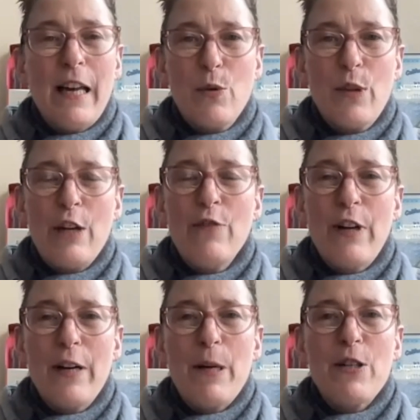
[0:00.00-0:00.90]
So thank you
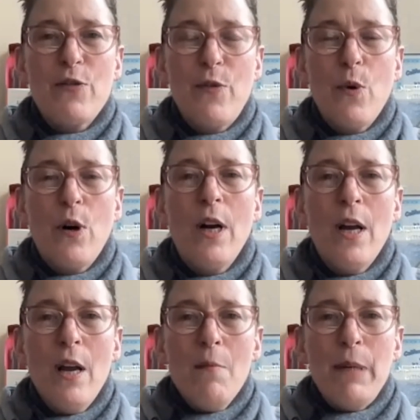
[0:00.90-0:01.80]
very much for
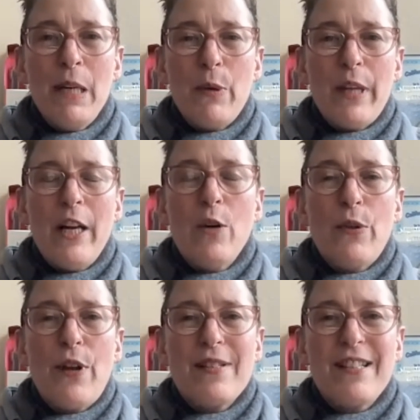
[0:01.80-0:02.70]
being here
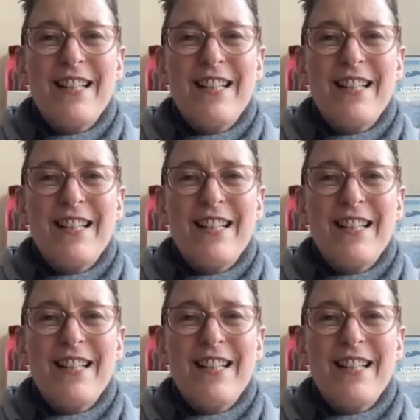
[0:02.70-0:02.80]
with us